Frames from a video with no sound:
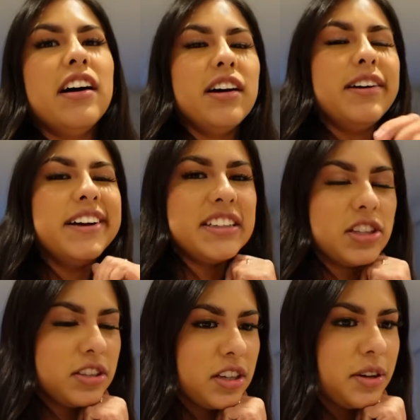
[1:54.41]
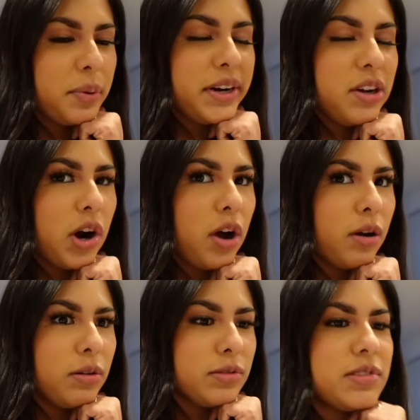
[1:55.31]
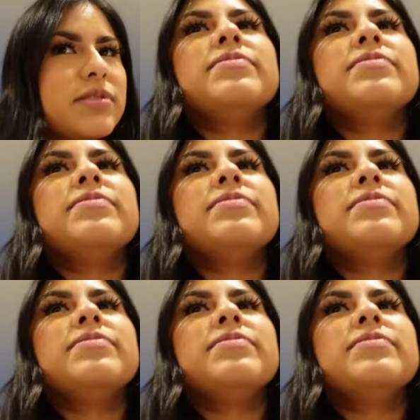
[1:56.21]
uh, it's pretty gross. New